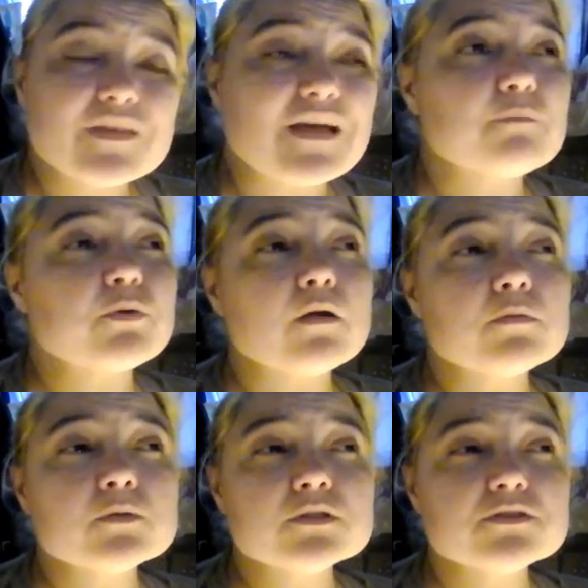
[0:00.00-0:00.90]
I
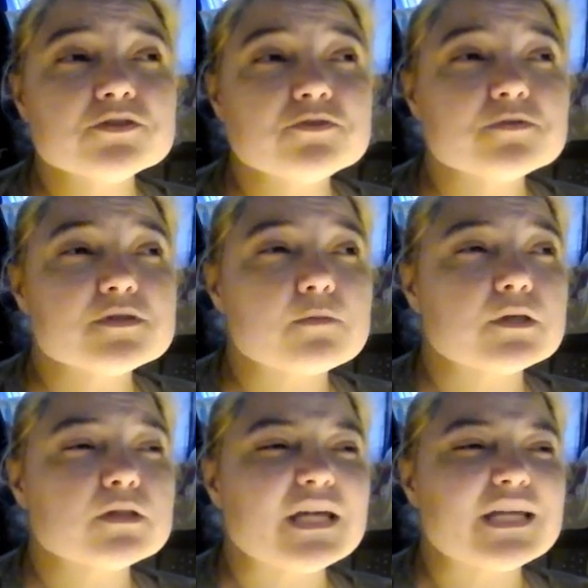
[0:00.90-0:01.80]
probably wouldn't do
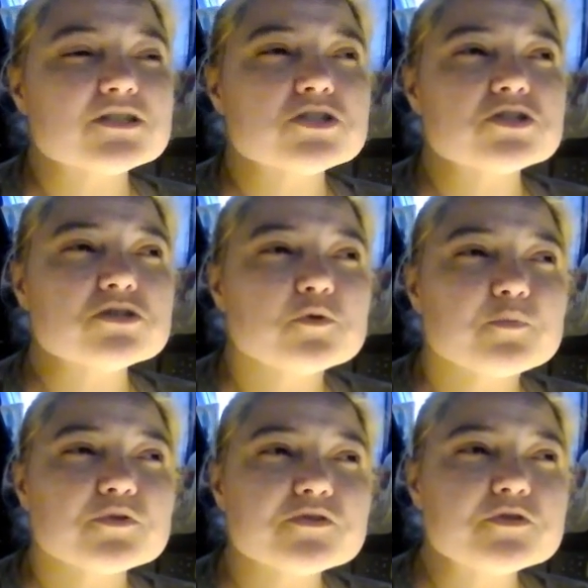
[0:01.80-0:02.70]
something like
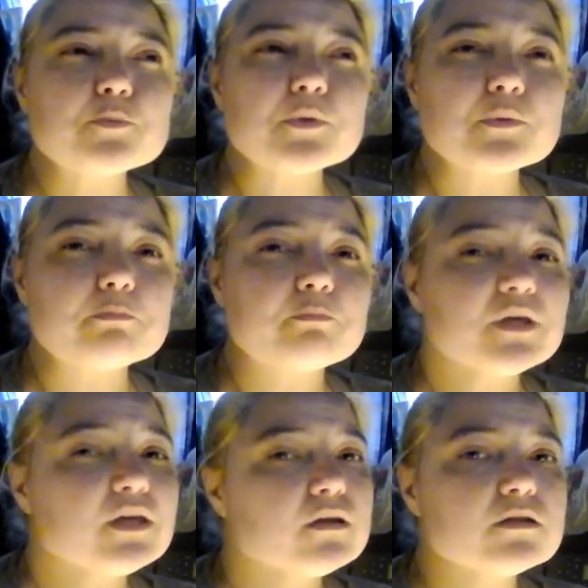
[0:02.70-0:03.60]
super, super
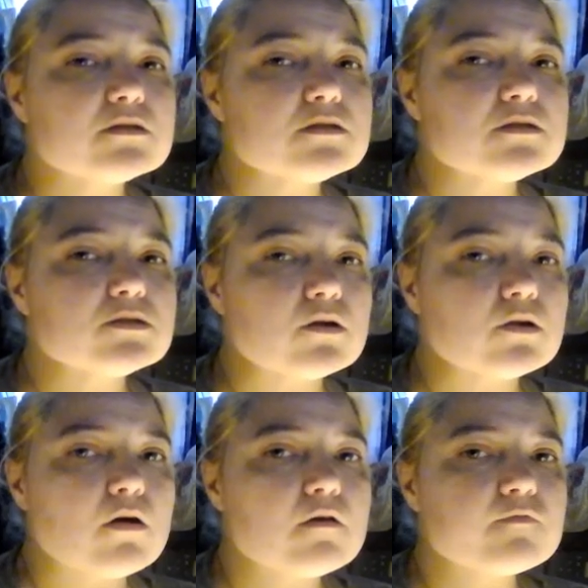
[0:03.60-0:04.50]
big to
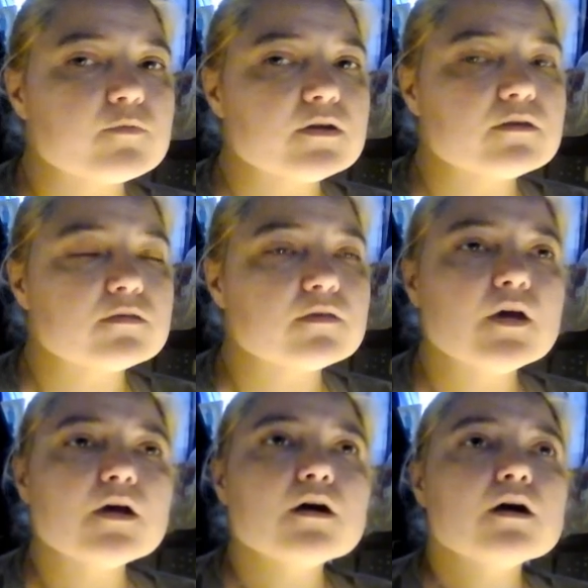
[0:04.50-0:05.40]
start off with.
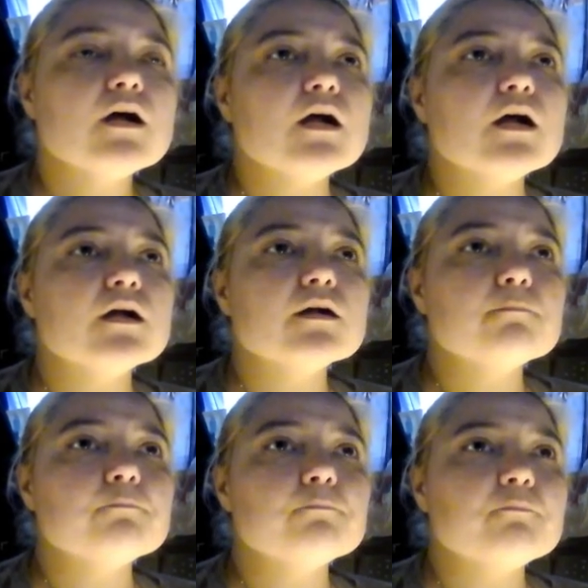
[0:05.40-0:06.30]

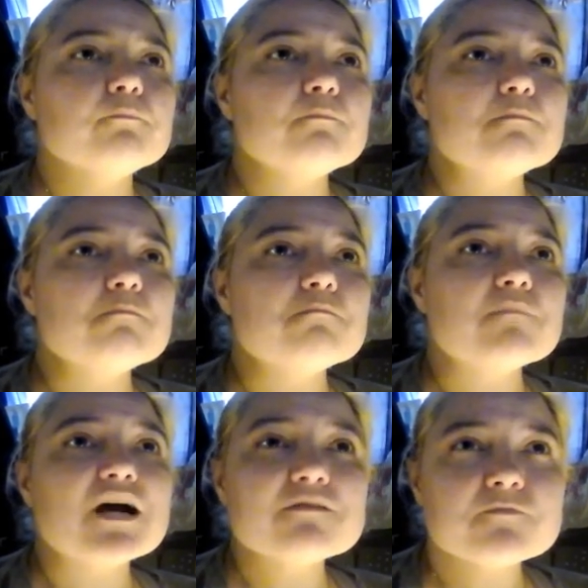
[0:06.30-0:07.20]
Um,
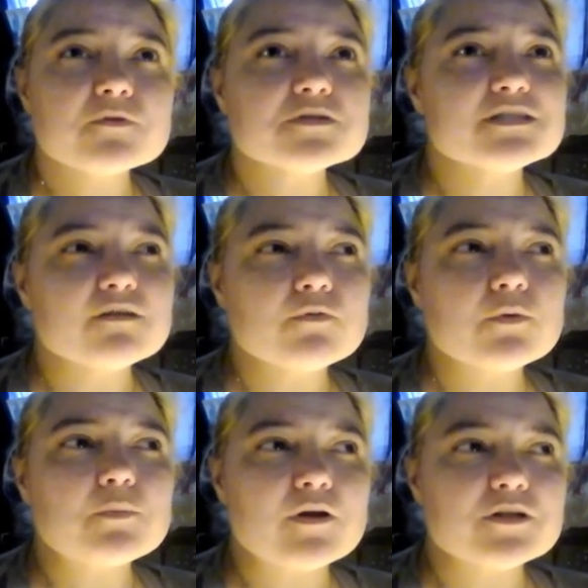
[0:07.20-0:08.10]
my first
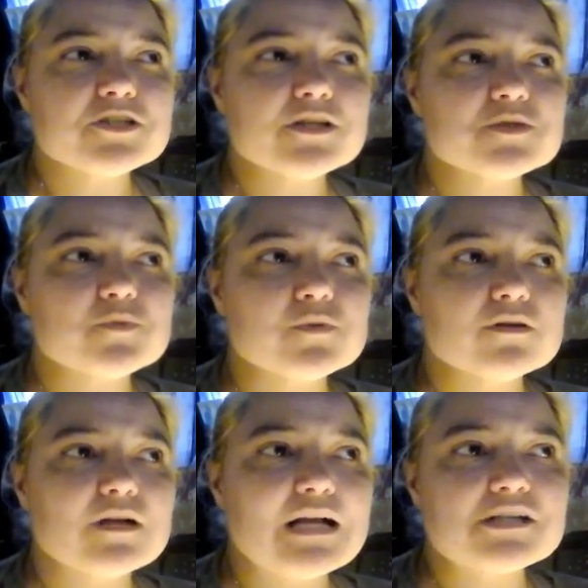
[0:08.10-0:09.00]
several projects
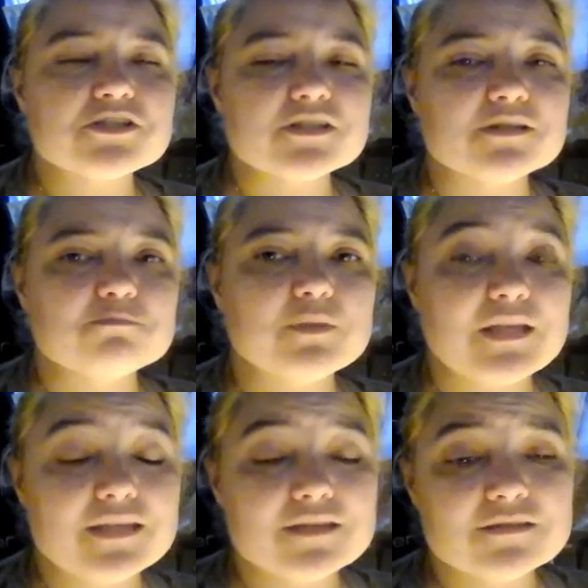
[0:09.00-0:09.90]
were actually
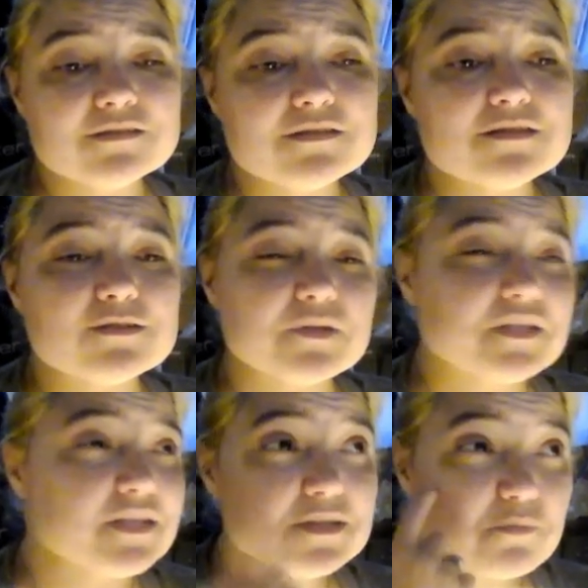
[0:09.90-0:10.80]
blankets, so I
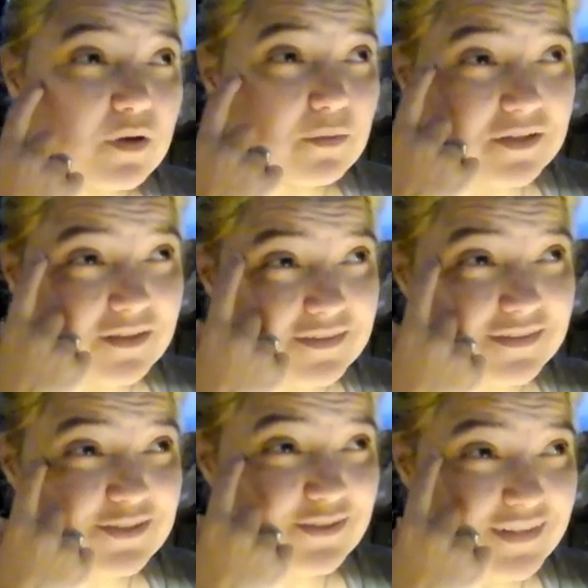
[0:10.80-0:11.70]
guess I'm probably not the
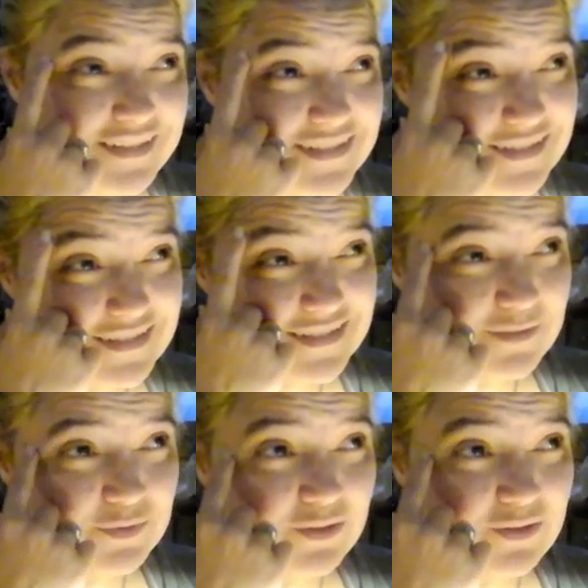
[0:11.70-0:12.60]
greatest
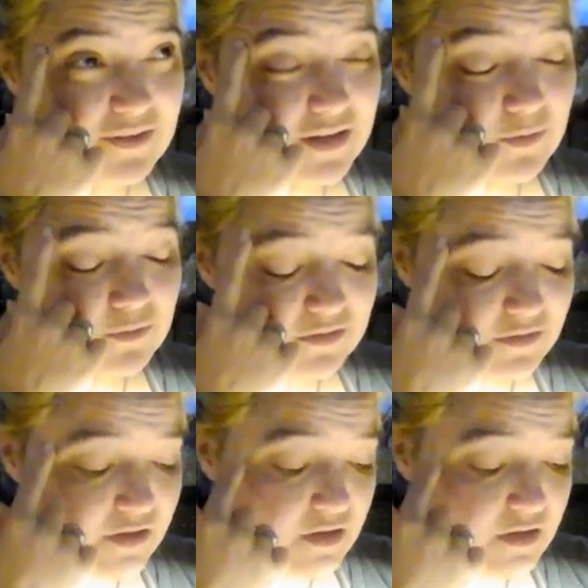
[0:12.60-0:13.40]
example on that one.